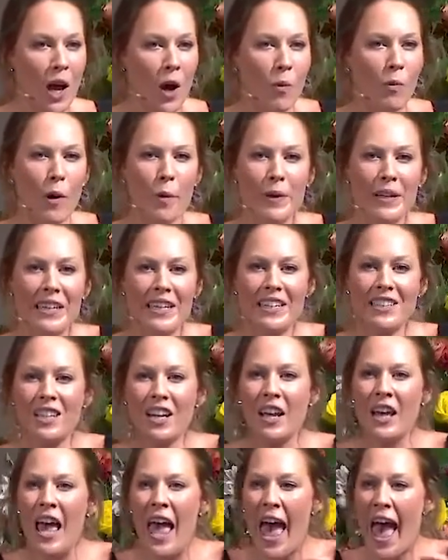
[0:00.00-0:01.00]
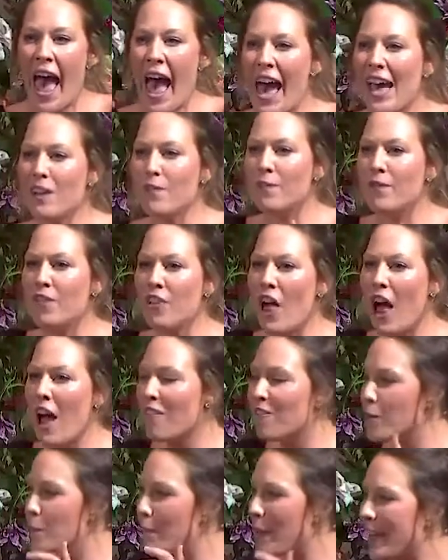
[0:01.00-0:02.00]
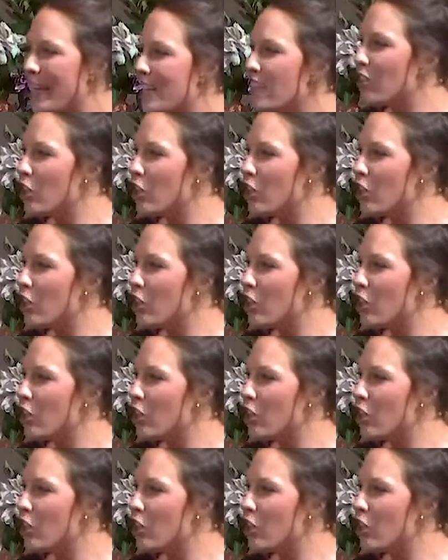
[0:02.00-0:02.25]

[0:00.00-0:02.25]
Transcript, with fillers: where we need to add fluff and make it